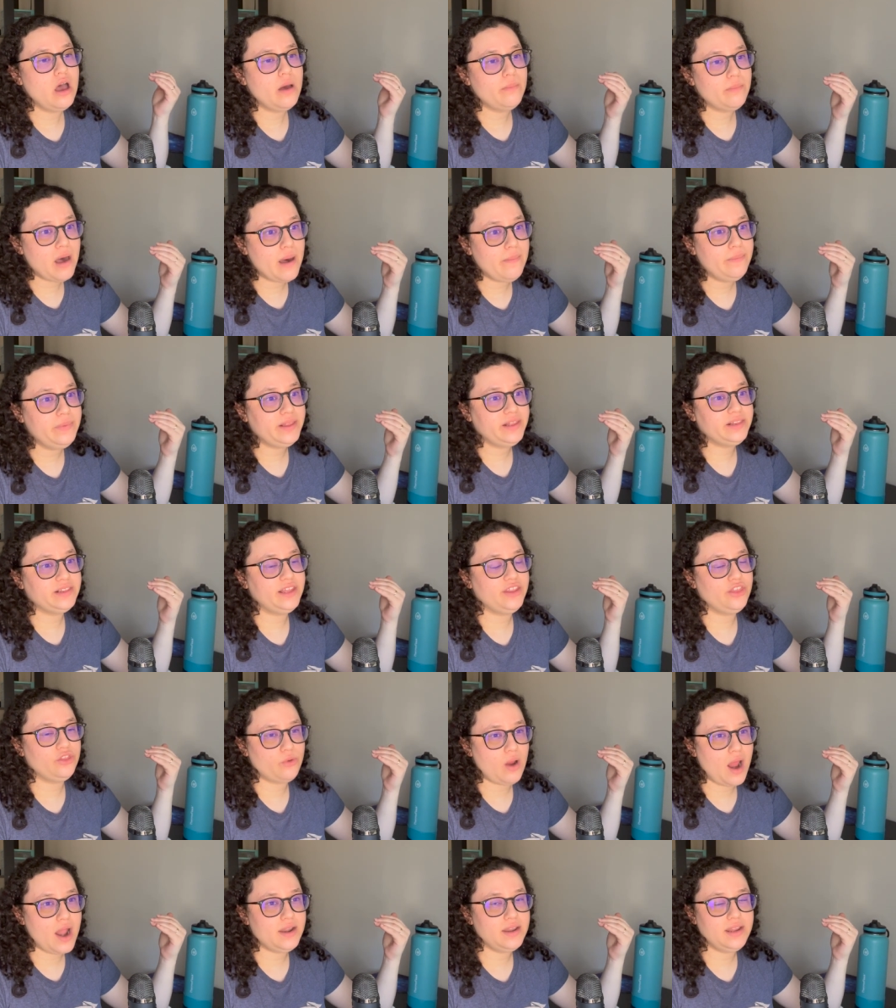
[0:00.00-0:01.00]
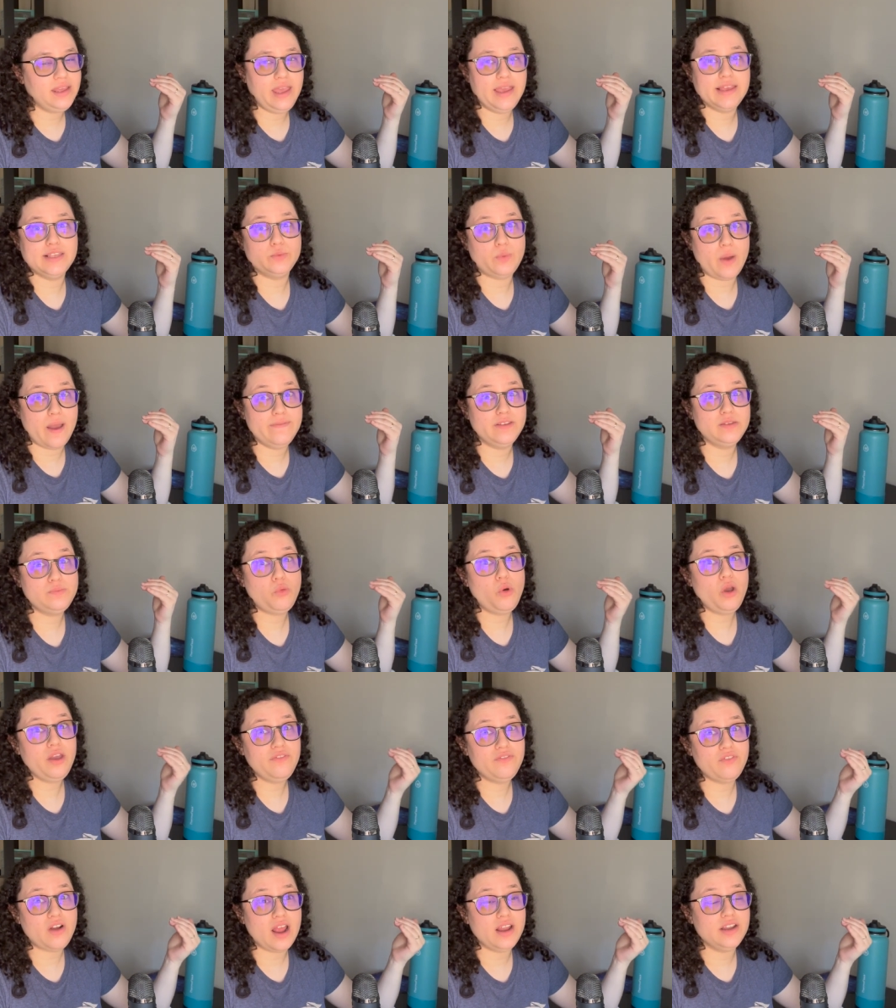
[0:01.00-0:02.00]
publicly threatening his wife's
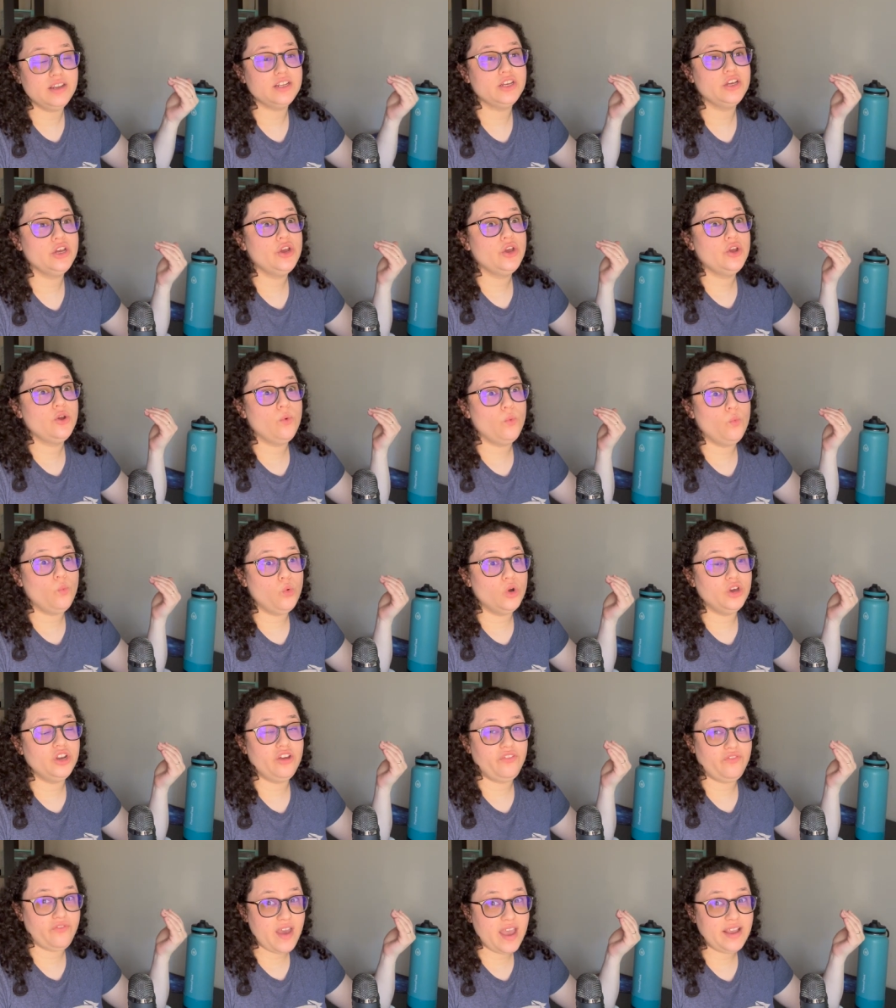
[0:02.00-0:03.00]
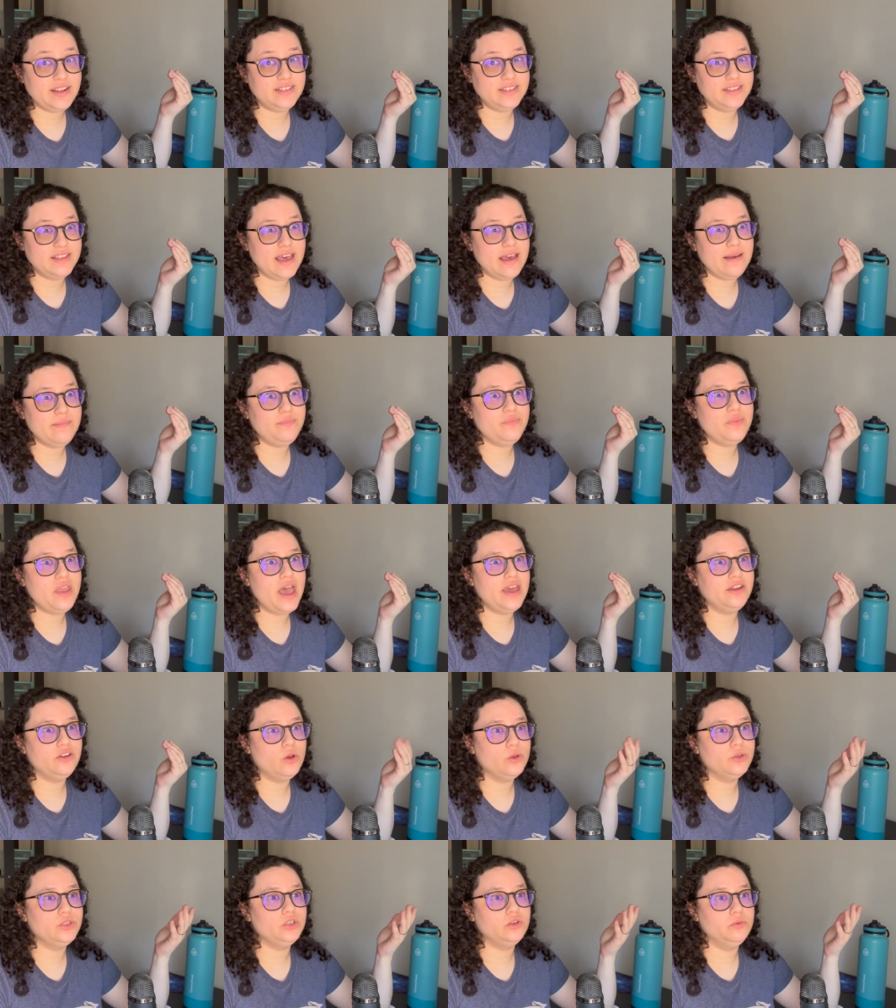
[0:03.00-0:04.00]
boyfriend would affect them, and
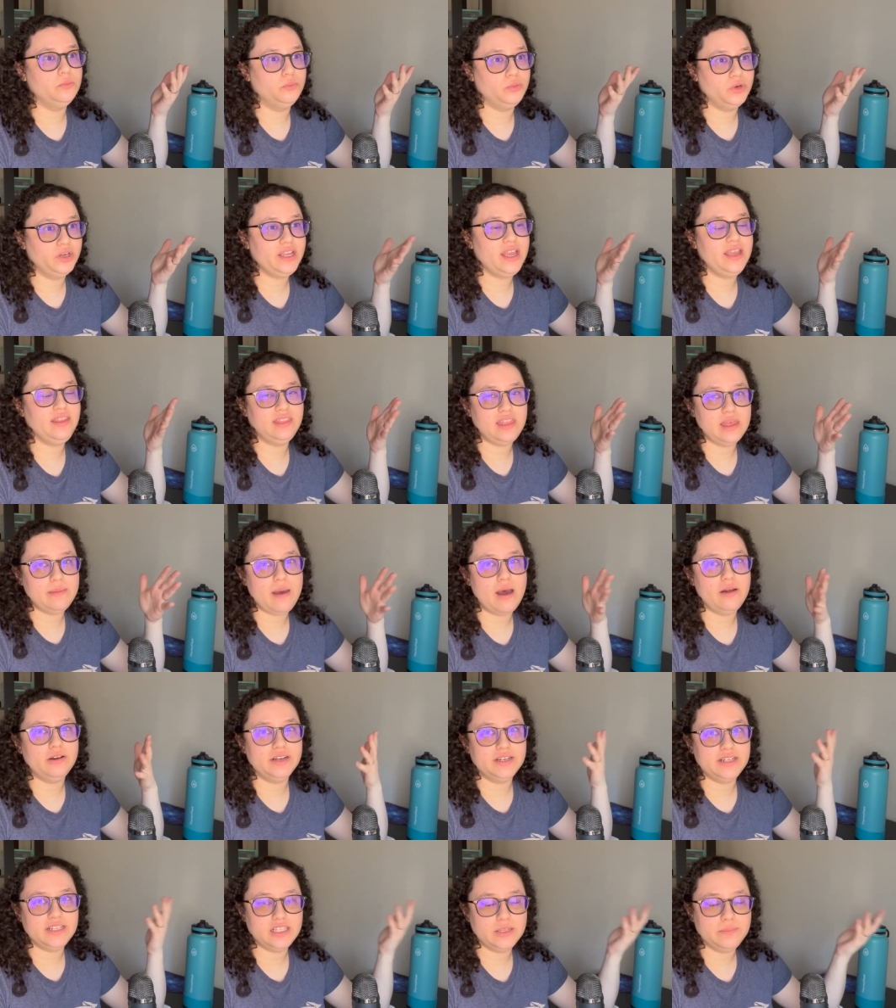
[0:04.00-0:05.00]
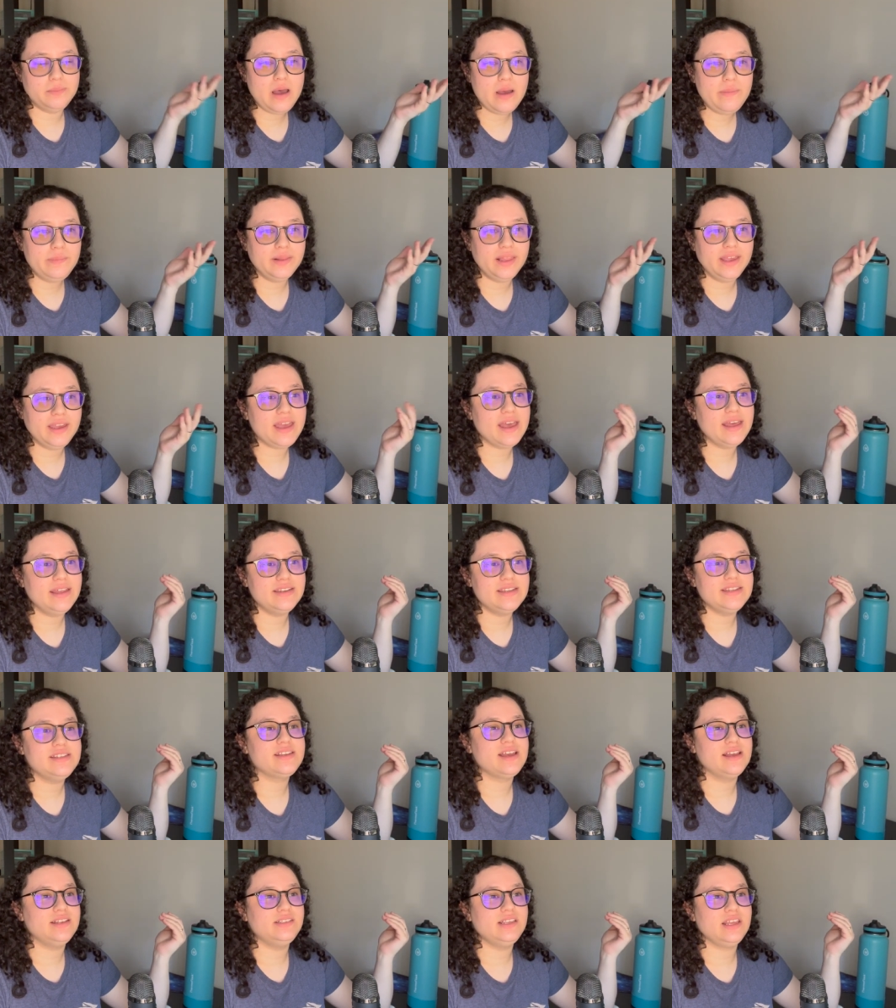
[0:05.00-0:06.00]
also bringing them out into the public and
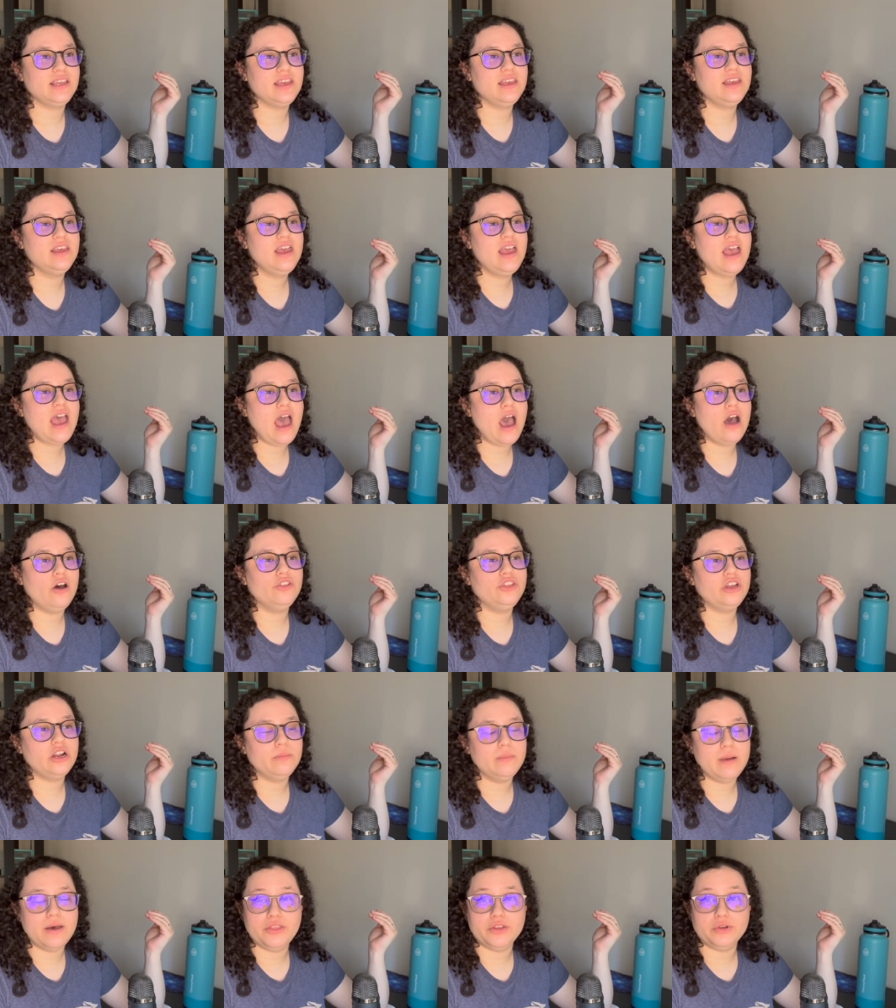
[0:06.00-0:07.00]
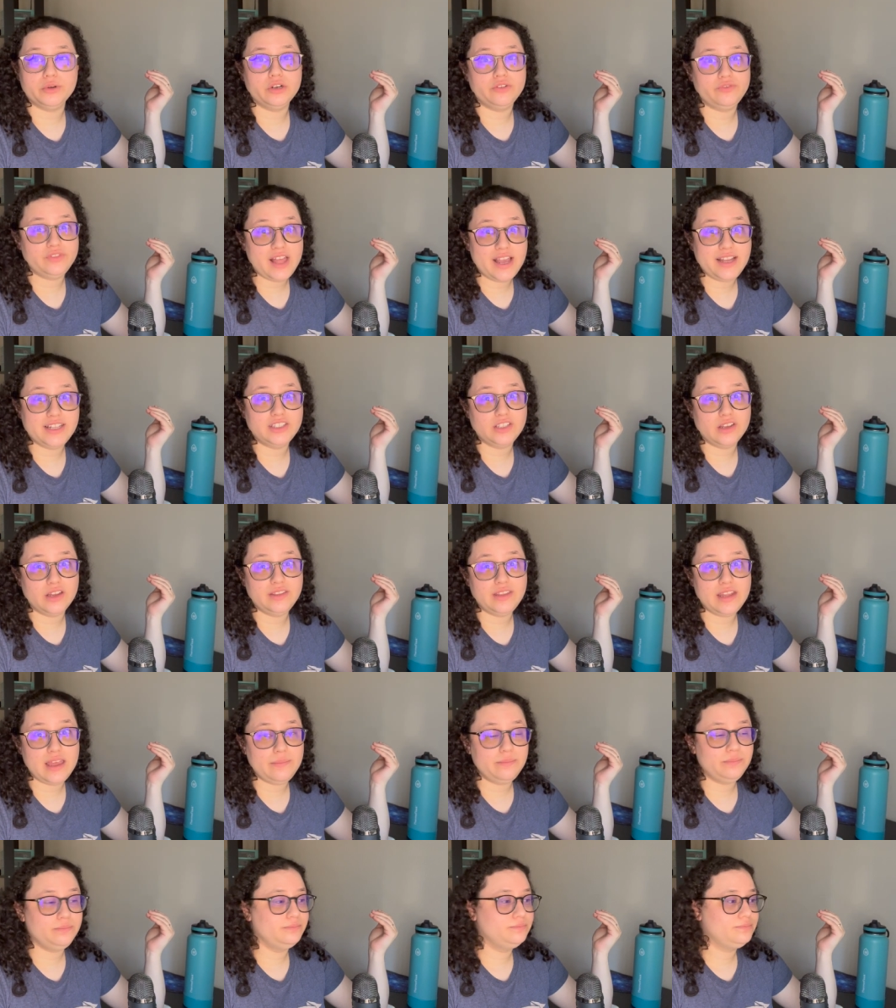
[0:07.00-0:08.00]
discussing how their mother reflects on
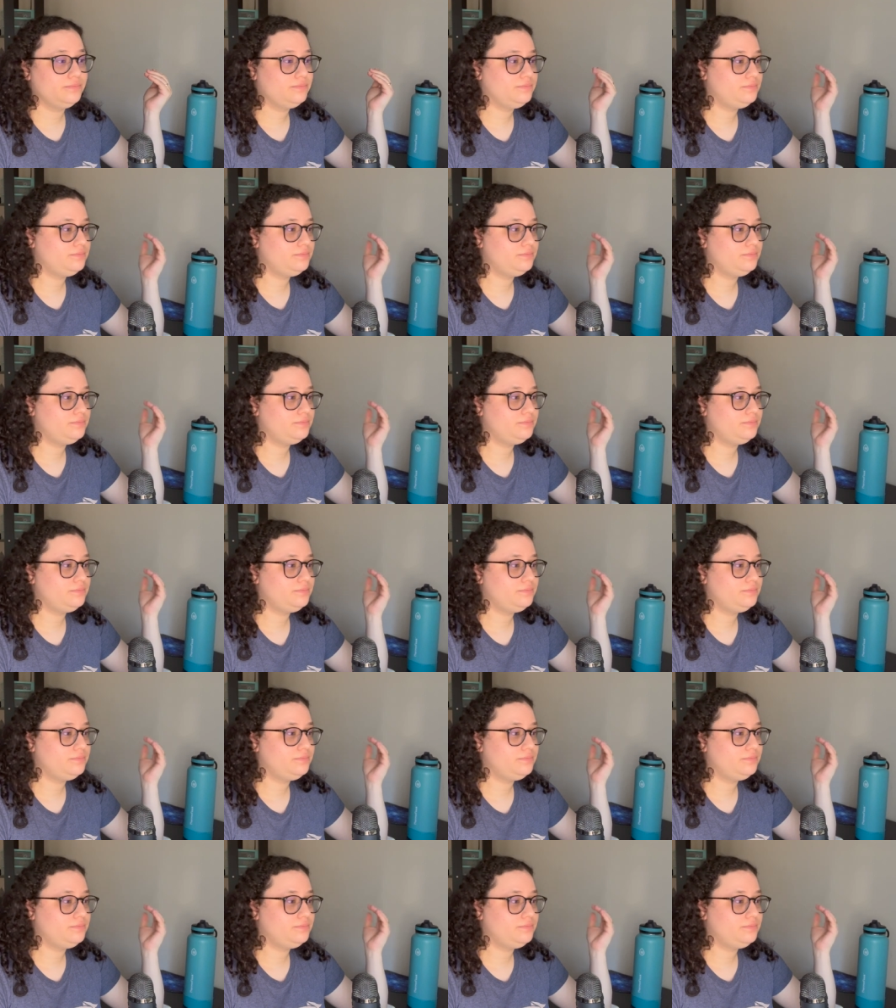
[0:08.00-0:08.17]
them.